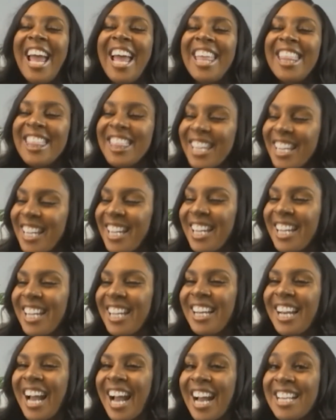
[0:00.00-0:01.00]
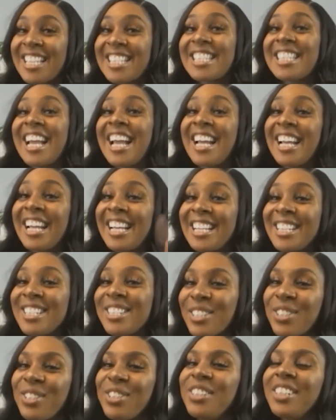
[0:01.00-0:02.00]
And then I stayed in
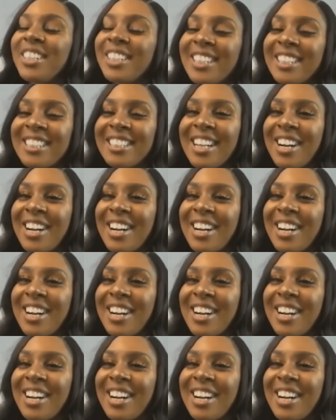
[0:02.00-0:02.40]
school because